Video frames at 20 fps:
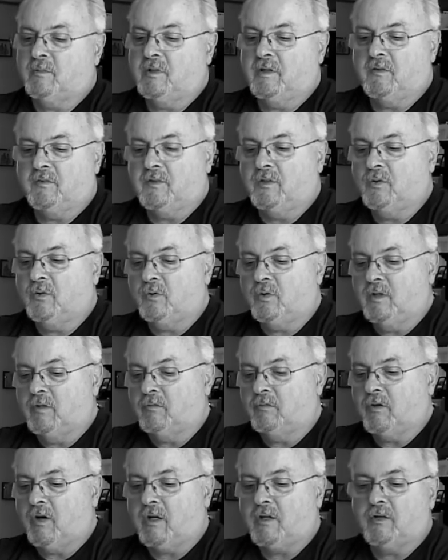I mean, if you were
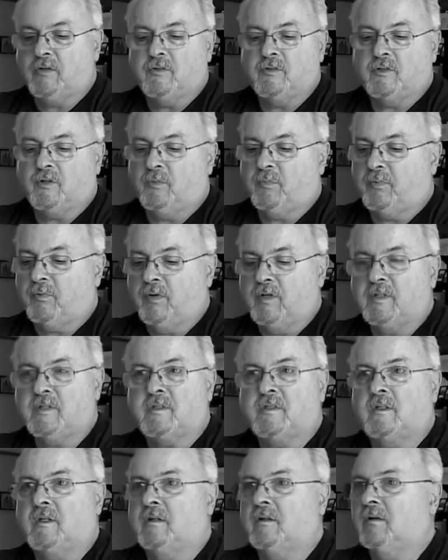in Rutgers or
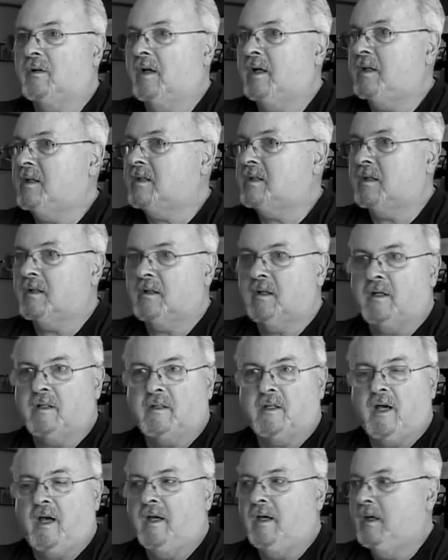Princeton or anything
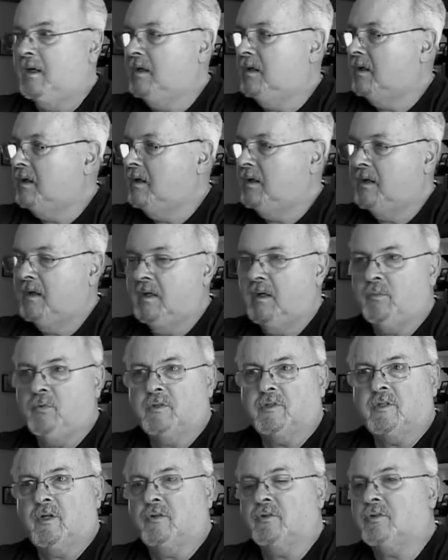like that, it
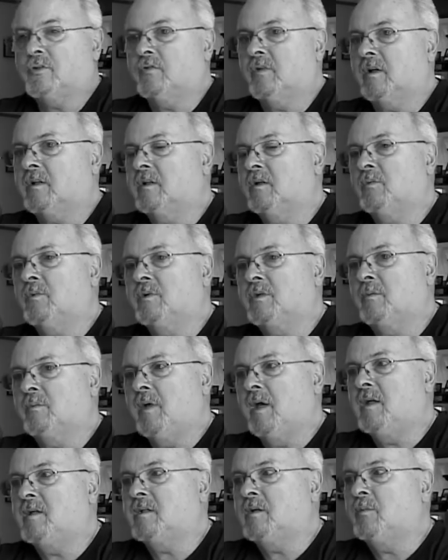was so strict. It was
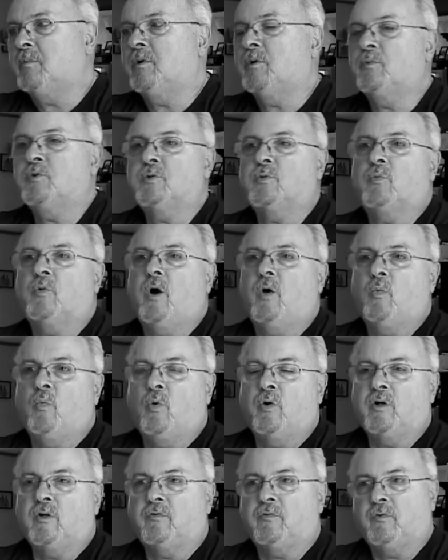amazing, but it was a,
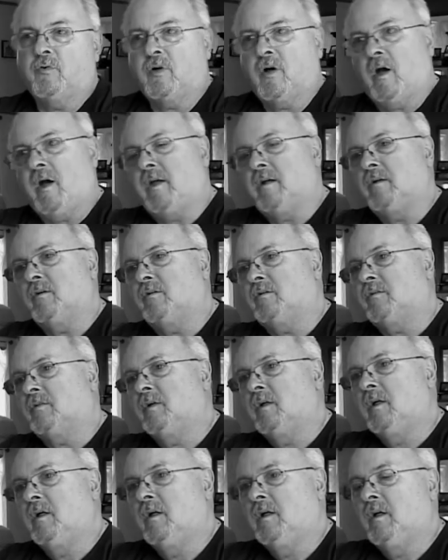wonderful kind of,